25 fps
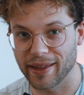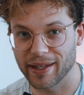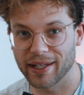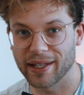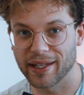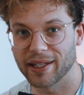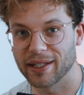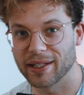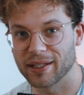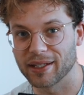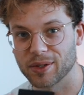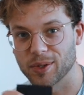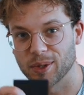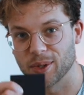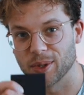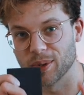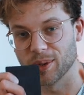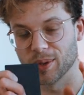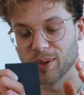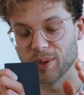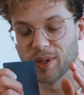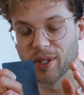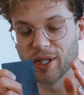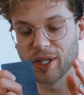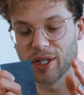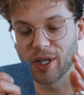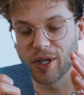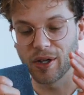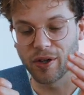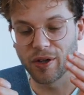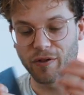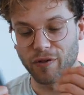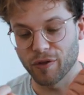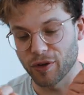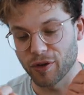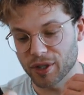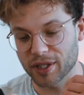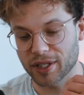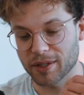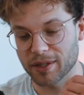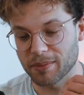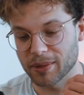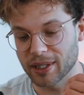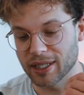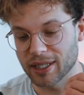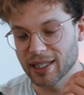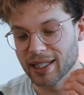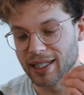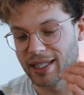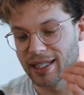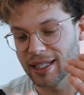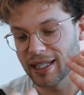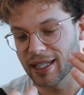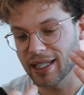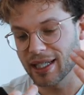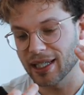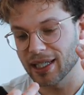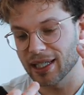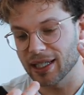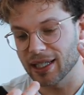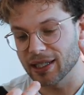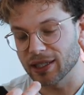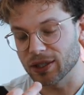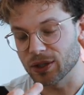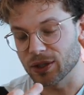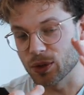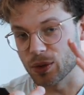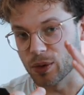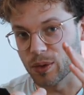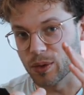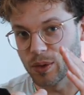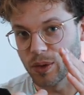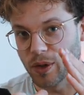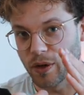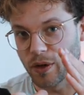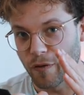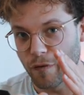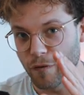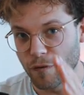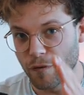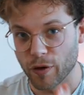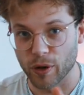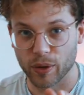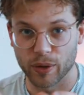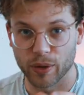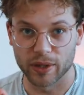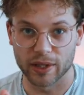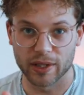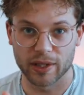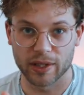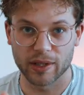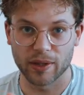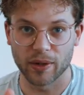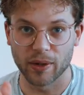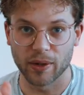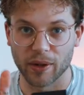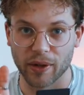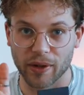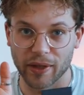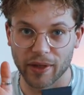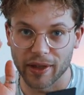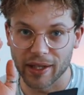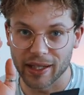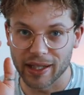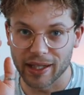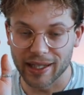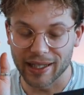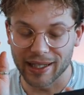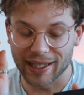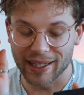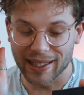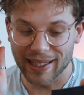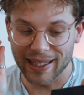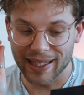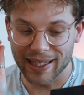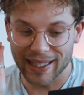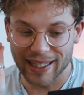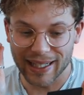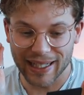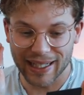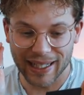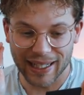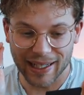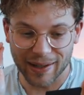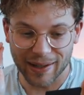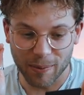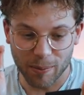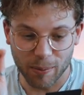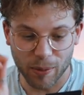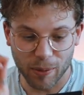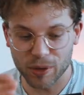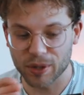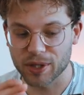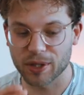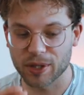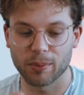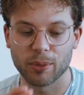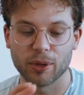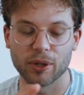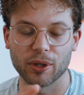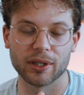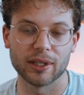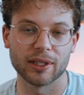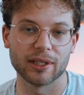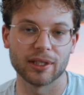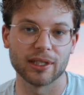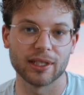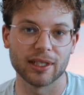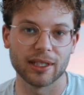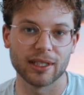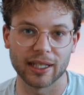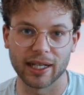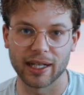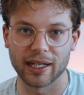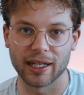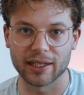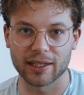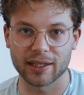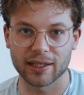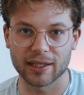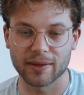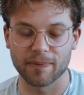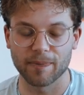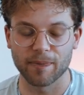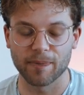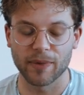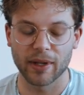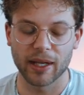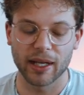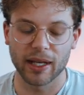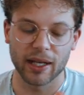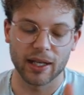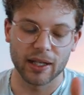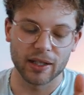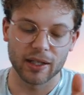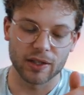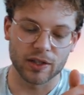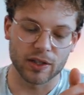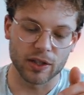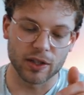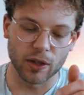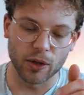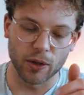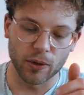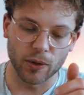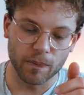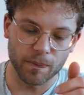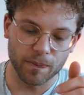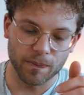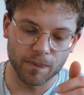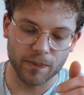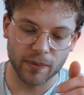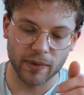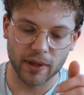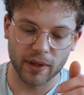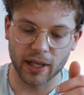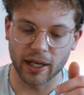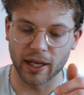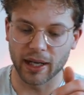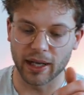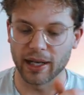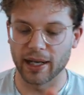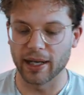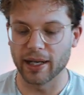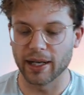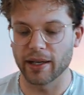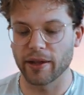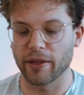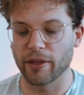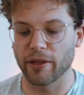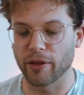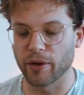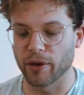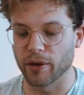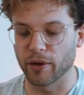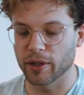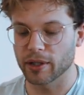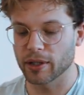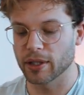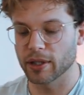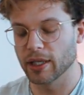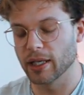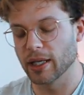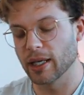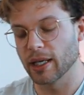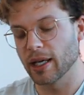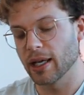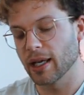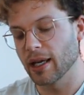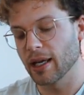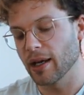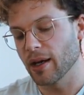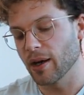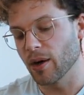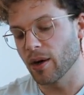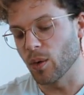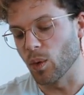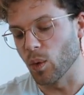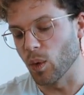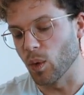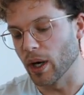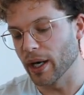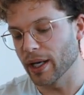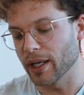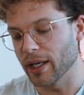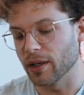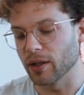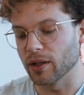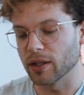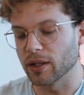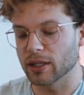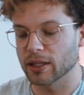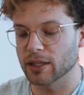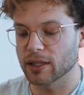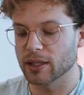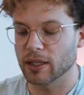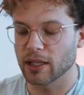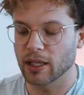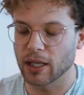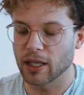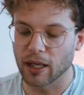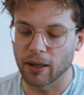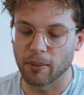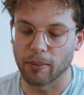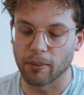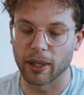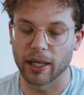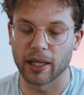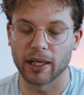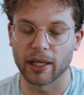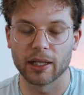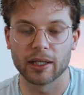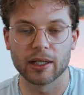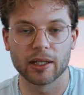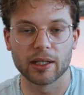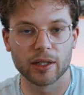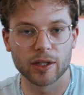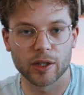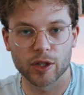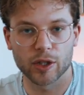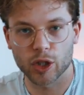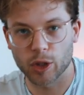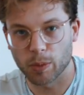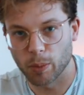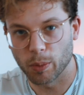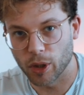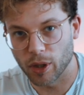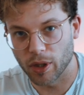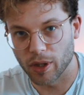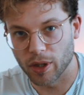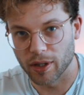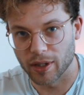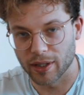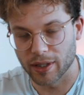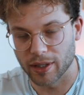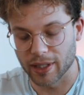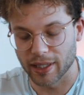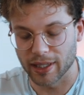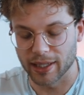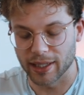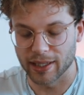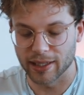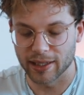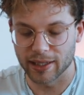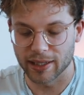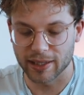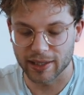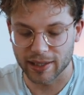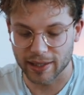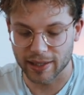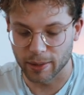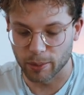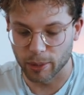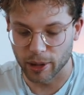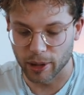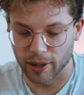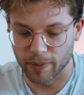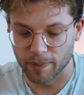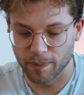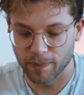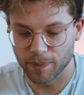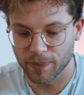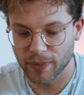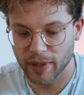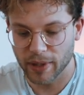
thing to force me to focus on the most important task. So I thought, why not make it smaller and simpler?